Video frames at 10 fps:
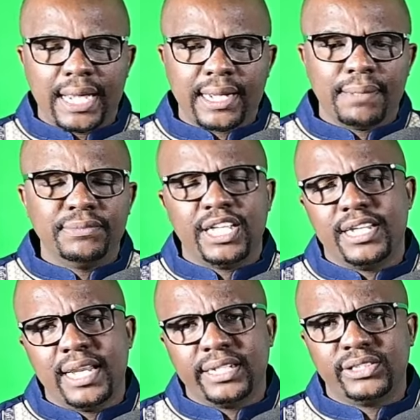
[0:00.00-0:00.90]
Come
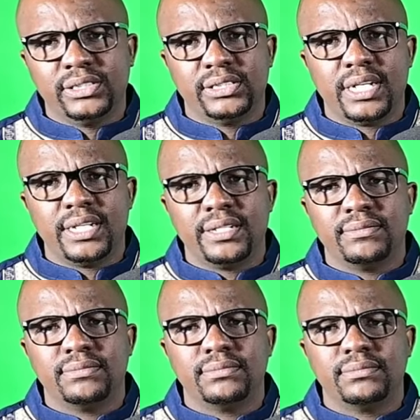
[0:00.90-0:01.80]
the election day,
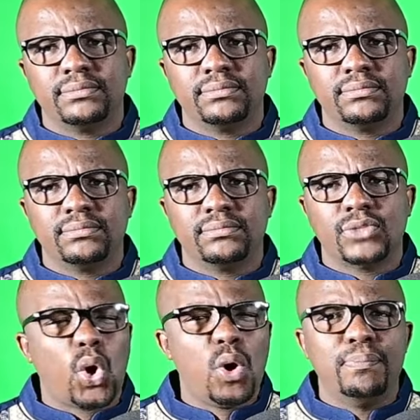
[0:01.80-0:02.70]

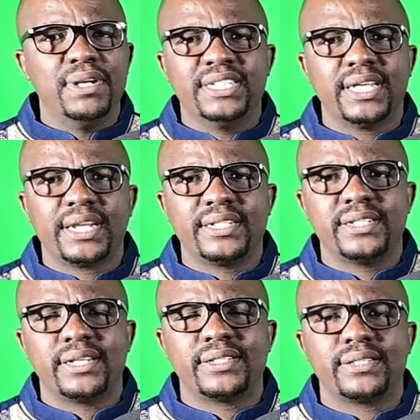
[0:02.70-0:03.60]

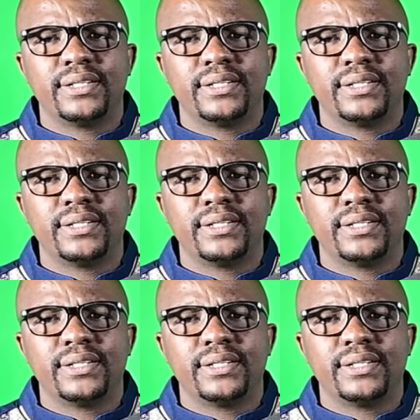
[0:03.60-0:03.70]
obliterated.